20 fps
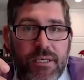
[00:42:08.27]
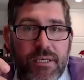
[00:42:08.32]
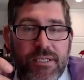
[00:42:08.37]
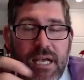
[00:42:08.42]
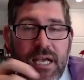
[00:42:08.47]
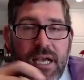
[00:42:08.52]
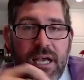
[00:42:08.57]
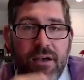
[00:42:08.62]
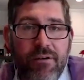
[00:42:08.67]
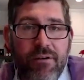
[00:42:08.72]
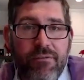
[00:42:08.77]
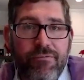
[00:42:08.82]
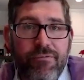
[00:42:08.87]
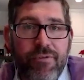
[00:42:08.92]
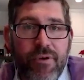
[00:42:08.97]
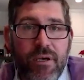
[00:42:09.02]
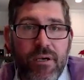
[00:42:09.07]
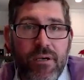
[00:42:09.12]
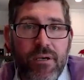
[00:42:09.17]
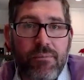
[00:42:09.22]
Because I have,
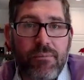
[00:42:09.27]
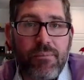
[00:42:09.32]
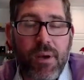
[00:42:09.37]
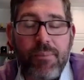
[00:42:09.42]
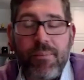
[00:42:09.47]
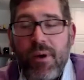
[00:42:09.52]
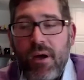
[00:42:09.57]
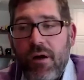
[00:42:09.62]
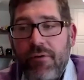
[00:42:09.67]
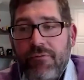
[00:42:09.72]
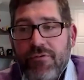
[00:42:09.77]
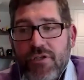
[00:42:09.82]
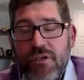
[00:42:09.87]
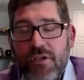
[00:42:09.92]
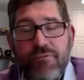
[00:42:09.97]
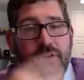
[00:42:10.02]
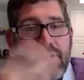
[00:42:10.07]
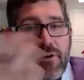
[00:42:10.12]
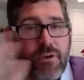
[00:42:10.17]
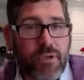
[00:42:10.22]
um, I'm obviously
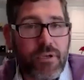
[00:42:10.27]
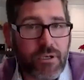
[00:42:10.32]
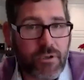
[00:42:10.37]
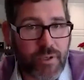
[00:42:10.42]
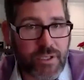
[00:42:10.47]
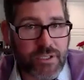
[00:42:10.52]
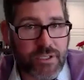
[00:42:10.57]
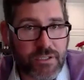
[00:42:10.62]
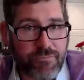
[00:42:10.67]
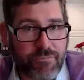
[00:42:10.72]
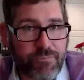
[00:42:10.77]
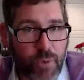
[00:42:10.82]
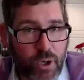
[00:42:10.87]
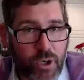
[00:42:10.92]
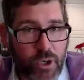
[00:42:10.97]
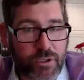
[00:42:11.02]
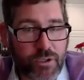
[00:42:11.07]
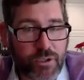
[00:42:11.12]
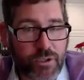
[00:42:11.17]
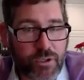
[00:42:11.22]
a very aggressive
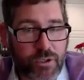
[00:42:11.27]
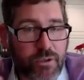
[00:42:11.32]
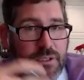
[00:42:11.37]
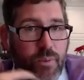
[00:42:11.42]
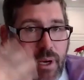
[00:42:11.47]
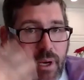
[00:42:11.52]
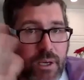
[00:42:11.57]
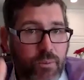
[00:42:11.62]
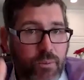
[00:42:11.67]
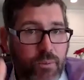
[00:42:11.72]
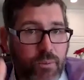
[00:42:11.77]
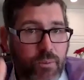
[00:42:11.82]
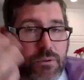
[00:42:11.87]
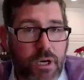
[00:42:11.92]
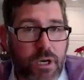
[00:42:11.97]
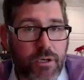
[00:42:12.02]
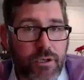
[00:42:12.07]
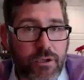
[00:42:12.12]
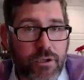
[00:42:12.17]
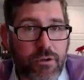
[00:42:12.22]
marketer. That's why we're
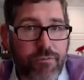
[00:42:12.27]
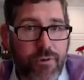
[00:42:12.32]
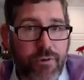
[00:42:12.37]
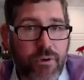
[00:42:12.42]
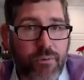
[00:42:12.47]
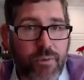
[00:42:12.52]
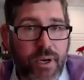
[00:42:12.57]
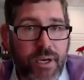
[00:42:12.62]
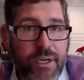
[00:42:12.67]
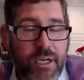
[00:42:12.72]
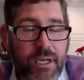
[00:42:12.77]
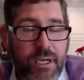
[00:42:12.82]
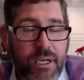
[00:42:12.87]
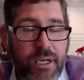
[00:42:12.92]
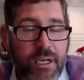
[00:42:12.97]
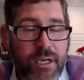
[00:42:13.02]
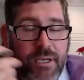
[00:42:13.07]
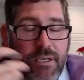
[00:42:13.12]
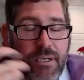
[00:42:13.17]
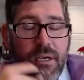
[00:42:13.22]
talking on the phone right
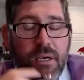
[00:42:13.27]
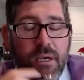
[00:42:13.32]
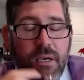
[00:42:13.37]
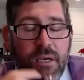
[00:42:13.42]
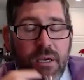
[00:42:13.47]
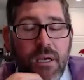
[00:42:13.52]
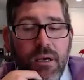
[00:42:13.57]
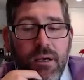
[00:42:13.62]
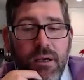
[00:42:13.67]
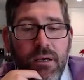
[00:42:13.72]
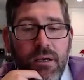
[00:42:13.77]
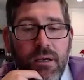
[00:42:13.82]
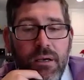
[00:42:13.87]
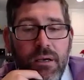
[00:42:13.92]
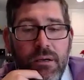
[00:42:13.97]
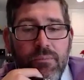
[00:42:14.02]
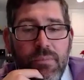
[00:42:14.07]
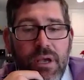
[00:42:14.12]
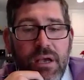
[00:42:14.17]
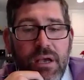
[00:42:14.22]
now, right?
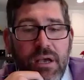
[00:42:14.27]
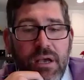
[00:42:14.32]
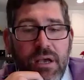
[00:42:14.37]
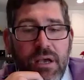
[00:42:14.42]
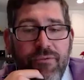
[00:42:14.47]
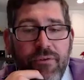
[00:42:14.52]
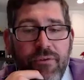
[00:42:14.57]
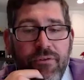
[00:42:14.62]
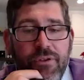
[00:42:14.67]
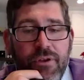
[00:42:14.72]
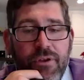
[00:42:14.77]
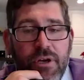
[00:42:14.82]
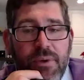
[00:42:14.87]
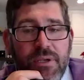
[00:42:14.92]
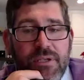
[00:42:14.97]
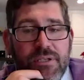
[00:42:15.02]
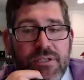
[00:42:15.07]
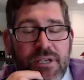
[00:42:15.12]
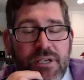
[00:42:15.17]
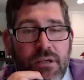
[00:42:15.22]
Um, have you ever
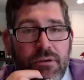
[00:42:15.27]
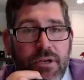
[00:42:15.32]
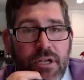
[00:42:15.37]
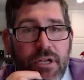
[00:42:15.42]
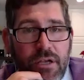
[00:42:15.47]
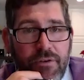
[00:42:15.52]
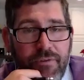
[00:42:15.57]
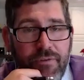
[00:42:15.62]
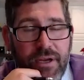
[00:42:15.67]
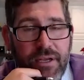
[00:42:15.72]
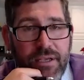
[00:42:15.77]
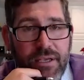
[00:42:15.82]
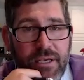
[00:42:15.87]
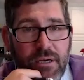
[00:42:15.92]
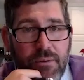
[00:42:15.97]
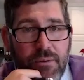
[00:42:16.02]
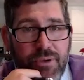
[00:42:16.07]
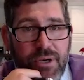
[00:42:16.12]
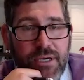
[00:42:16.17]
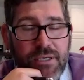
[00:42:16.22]
thought about selling it? If I
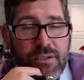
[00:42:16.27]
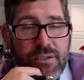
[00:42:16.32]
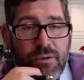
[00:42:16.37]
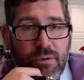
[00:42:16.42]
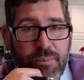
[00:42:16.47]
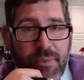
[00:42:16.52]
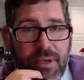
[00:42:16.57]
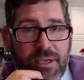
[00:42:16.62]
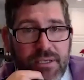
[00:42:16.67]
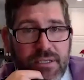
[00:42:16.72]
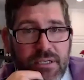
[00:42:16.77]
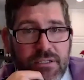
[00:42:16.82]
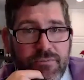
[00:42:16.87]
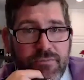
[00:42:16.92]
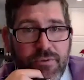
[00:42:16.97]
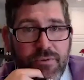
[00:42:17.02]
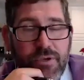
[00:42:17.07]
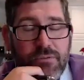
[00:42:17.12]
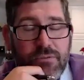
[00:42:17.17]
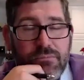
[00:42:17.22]
can get a price that would make
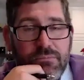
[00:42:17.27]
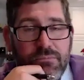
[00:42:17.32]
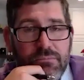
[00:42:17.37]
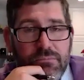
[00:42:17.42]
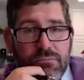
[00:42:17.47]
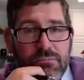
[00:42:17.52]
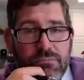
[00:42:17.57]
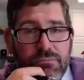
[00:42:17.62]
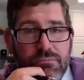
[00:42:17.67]
sense for you?